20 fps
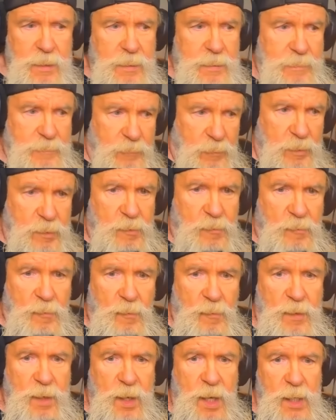Well, you're
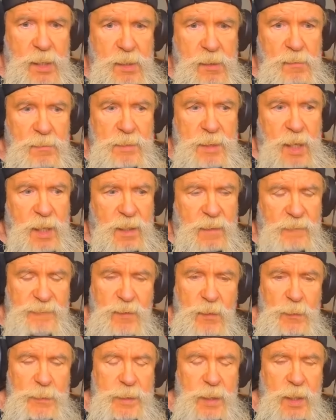okay. You can take a
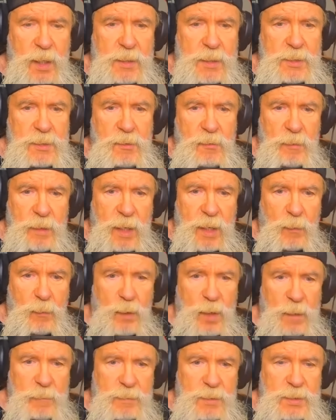few duds during that
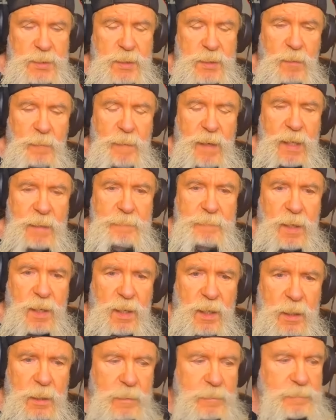week, but still make
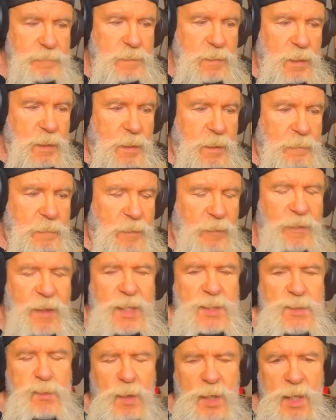money. But
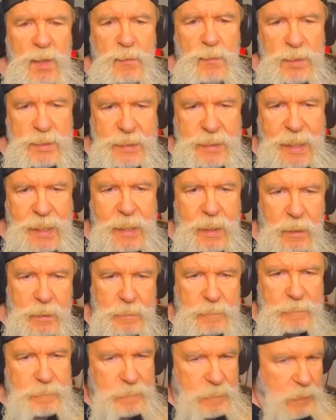that's what he was saying.
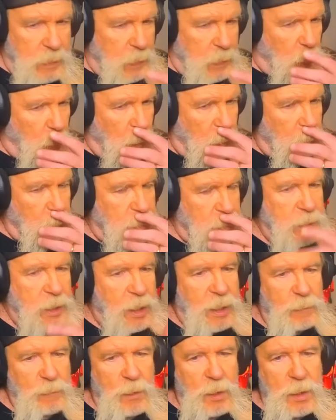What he was
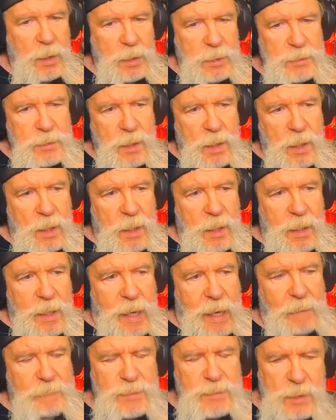saying was,
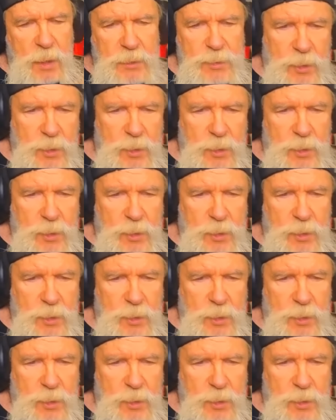I'm such a